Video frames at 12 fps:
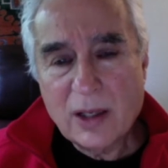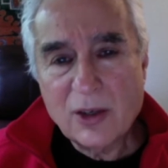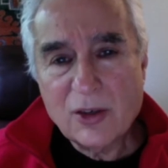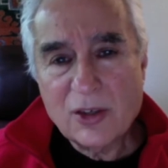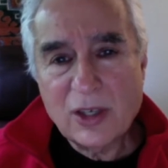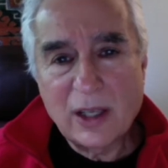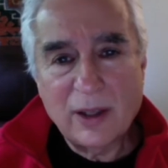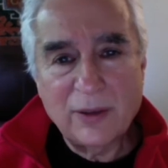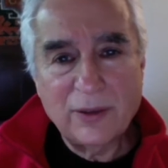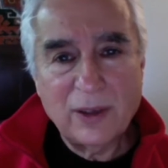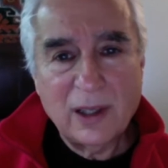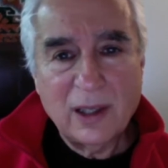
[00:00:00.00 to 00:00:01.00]

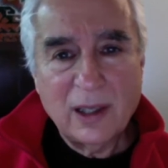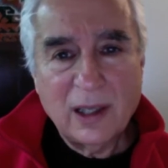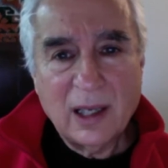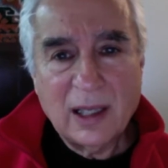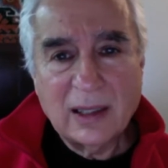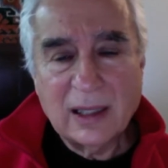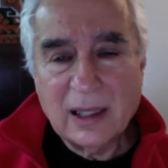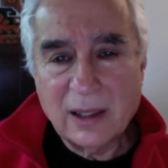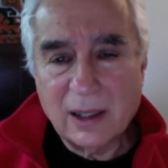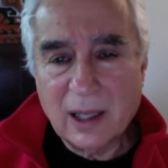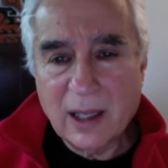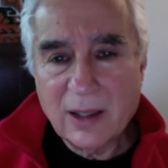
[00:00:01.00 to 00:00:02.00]
yourself a
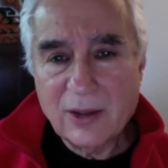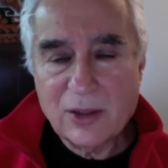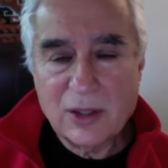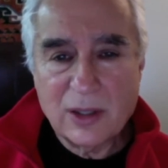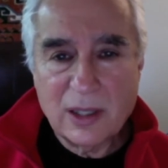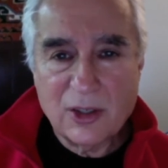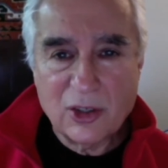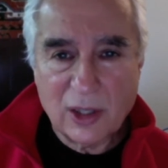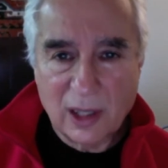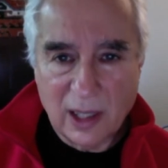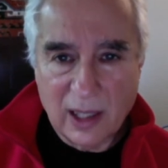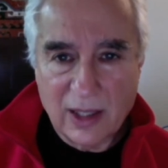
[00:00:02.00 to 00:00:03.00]
letter. I used to teach a
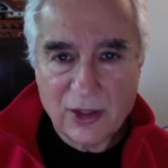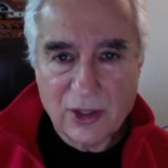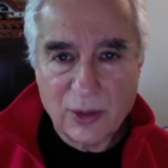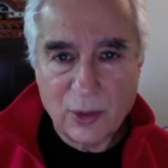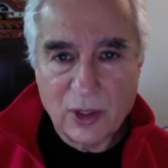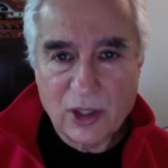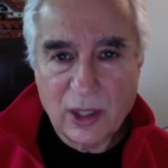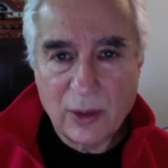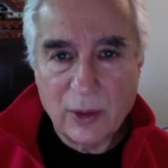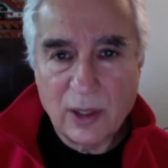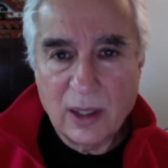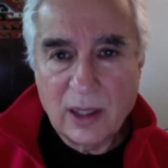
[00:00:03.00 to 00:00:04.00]
class in which I
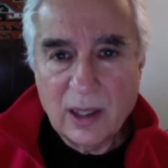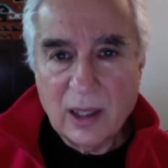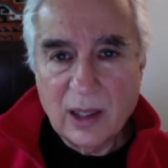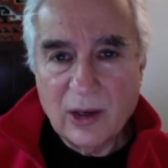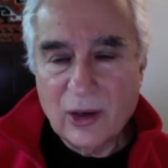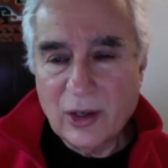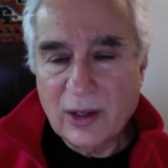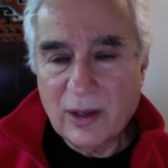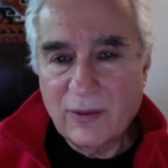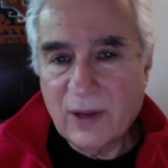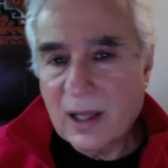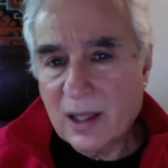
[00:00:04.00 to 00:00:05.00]
would, on
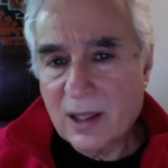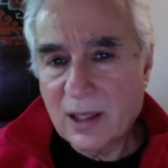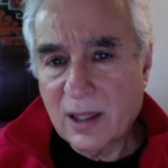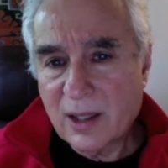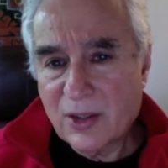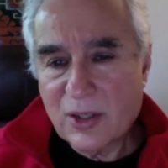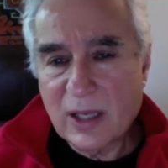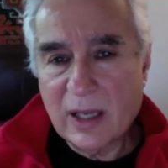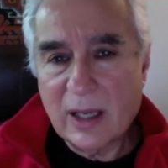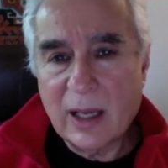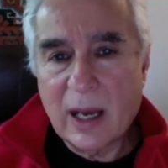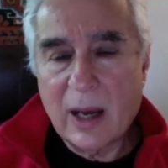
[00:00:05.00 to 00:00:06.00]
Valentine's
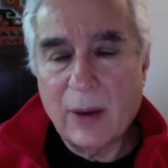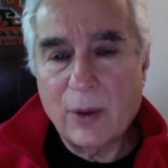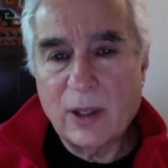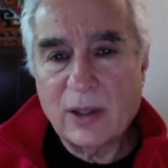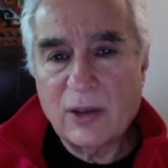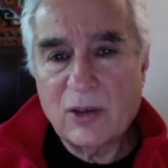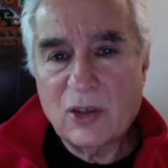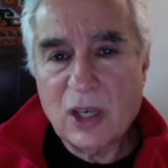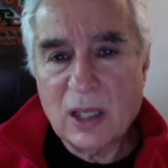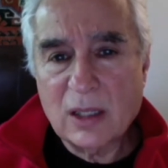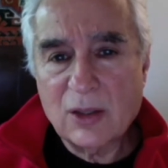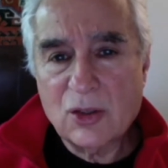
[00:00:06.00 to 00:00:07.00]
Day, I would
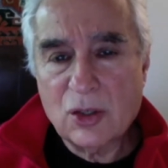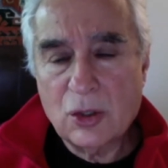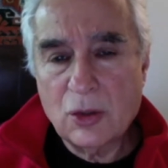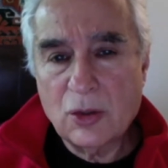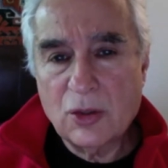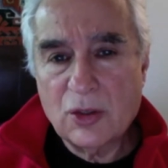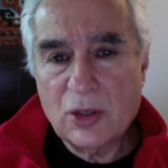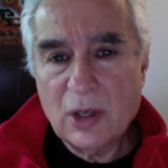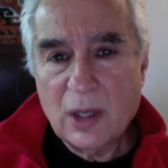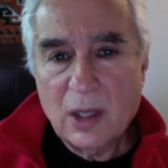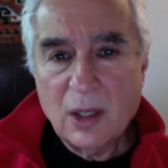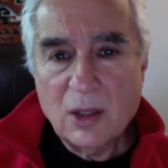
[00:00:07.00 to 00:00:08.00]
challenge students
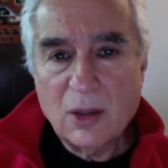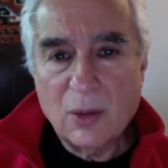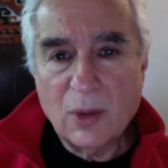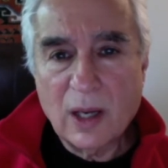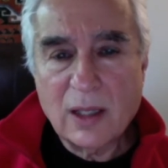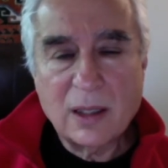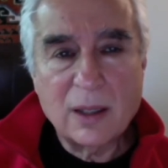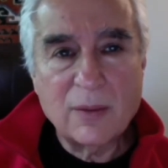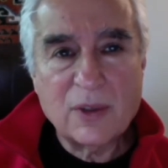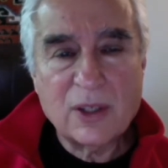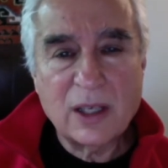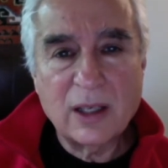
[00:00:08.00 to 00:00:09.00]
to write
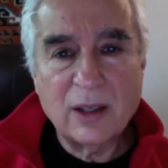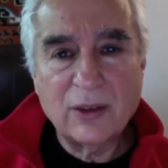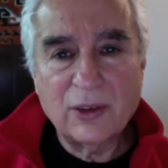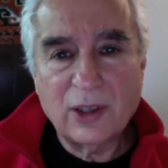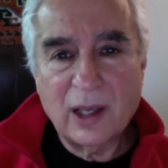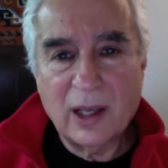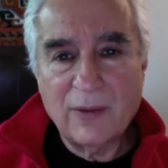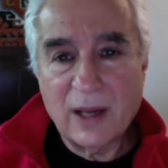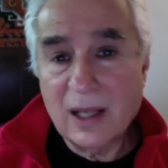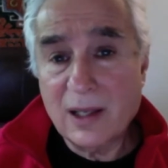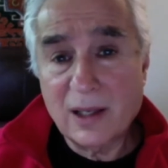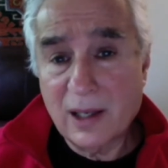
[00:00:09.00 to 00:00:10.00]
themselves a
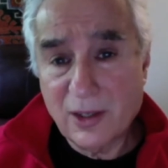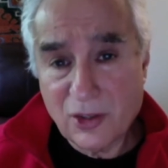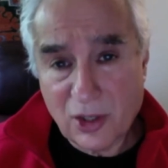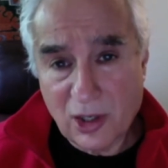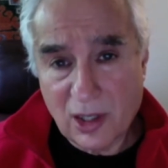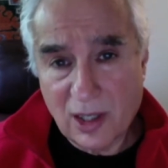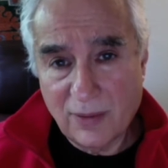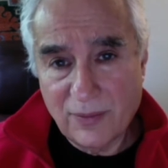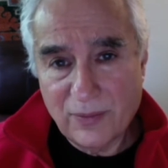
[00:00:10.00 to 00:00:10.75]
Valentine's card.